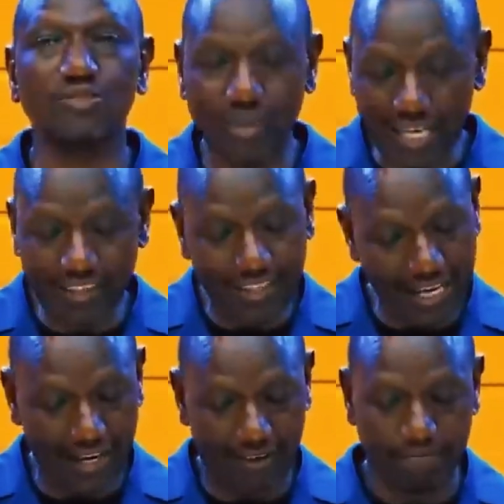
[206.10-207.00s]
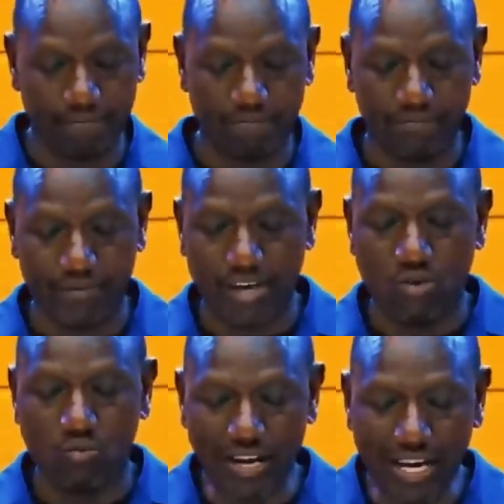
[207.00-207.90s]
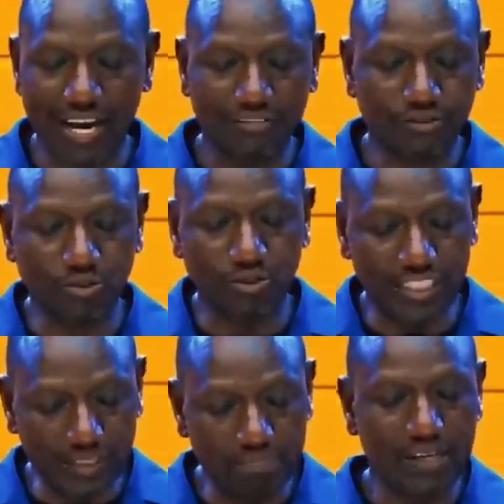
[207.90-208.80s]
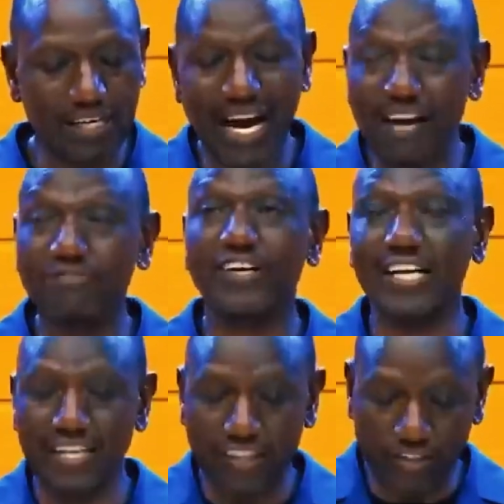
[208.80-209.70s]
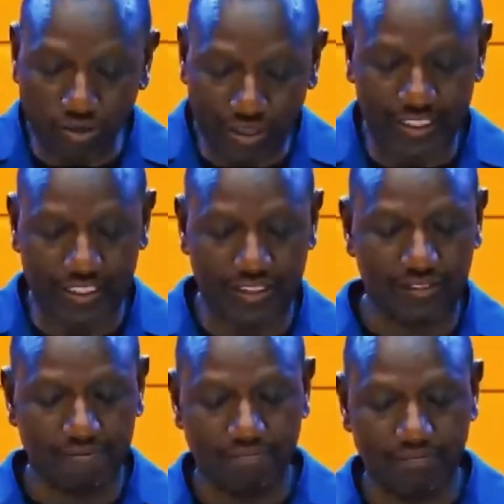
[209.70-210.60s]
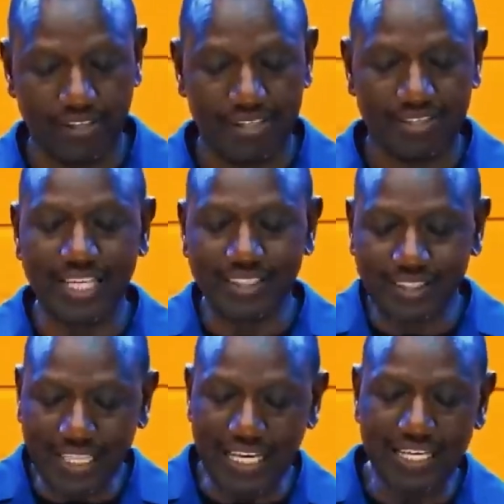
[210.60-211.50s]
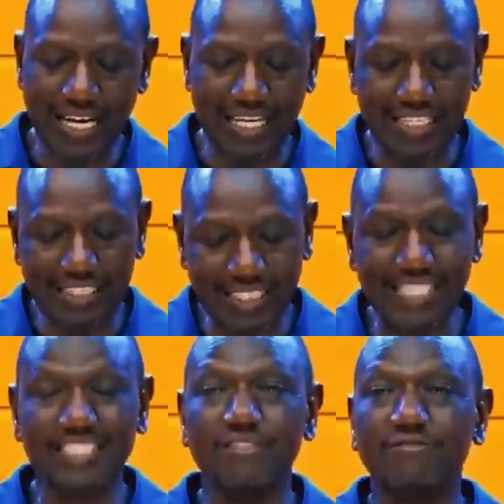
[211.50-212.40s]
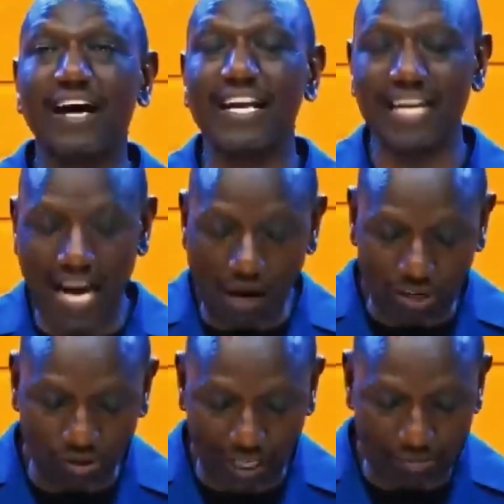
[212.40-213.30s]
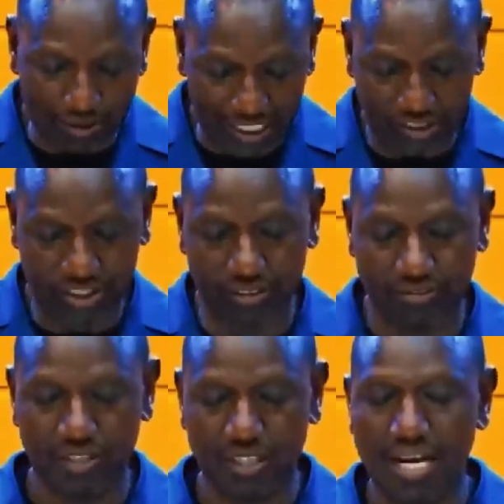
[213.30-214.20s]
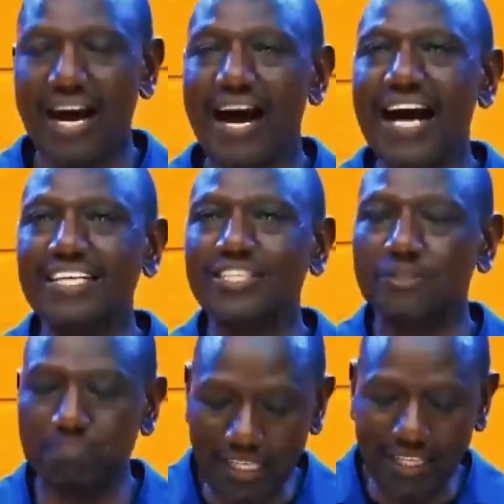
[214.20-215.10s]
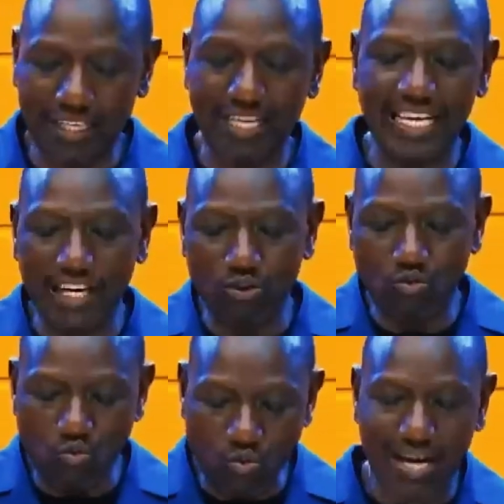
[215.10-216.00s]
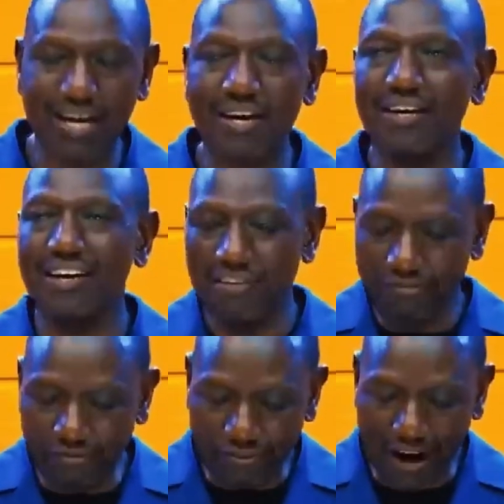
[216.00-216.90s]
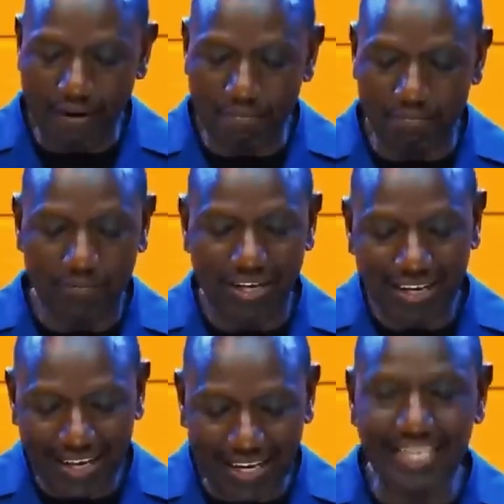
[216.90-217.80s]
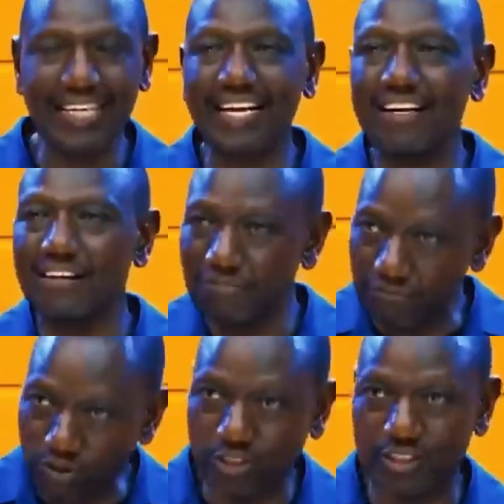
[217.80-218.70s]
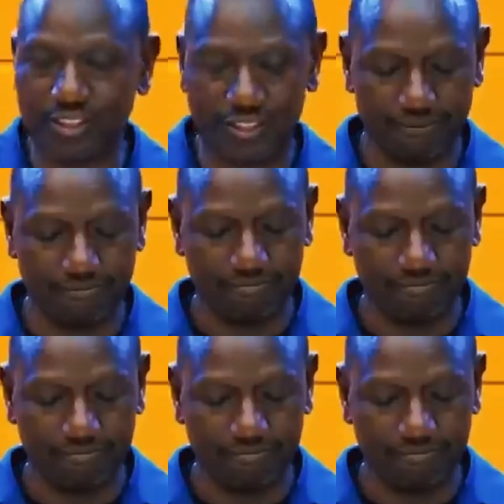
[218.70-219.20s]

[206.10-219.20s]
To get there, we have to deepen African unity, sustain and intensify our collaboration, and speak in one firm, clear voice.